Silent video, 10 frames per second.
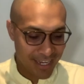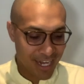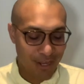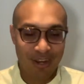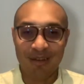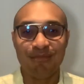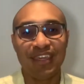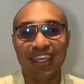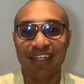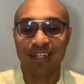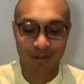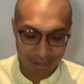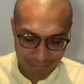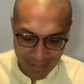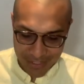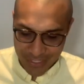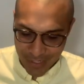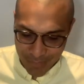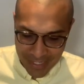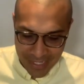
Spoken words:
a great meal and great fellowship.